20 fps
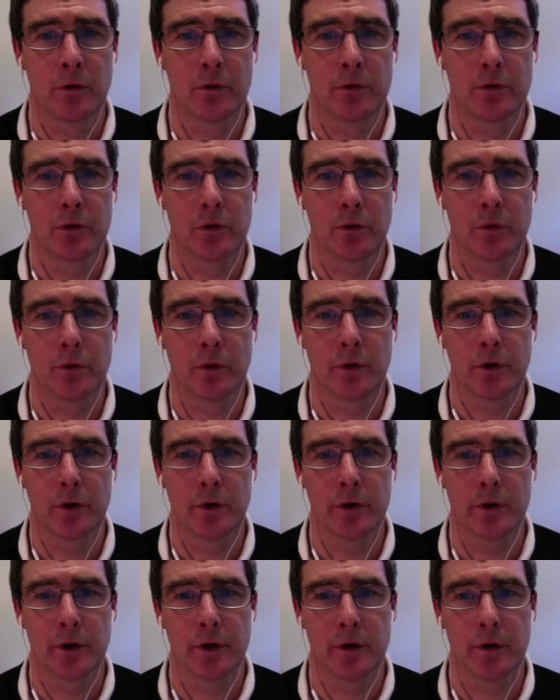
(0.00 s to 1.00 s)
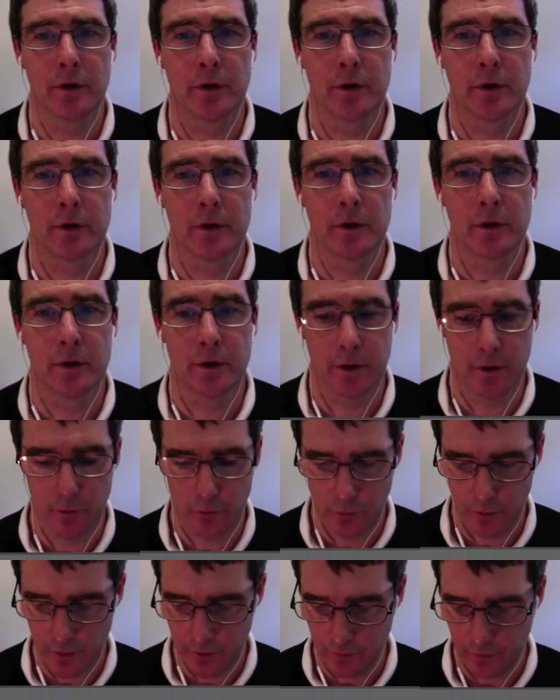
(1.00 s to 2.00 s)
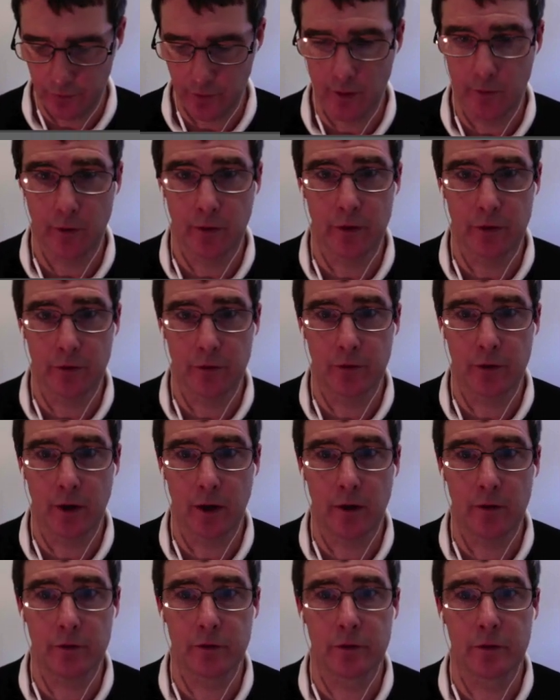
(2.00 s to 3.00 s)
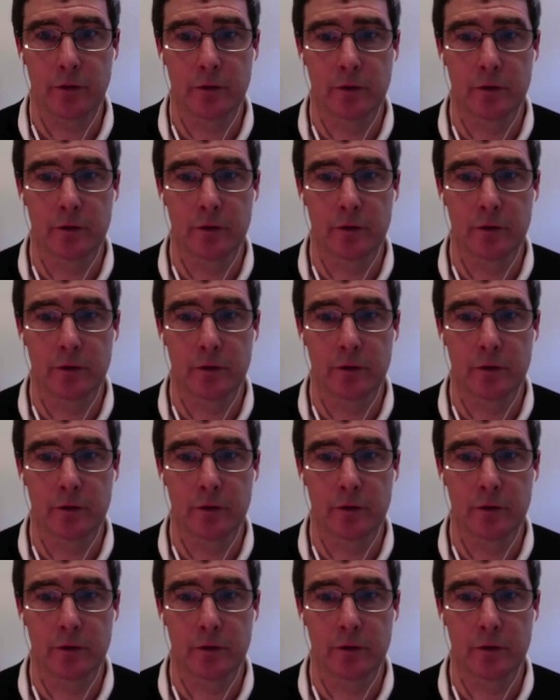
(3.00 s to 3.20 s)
So we're going to get rid of some of this stuff.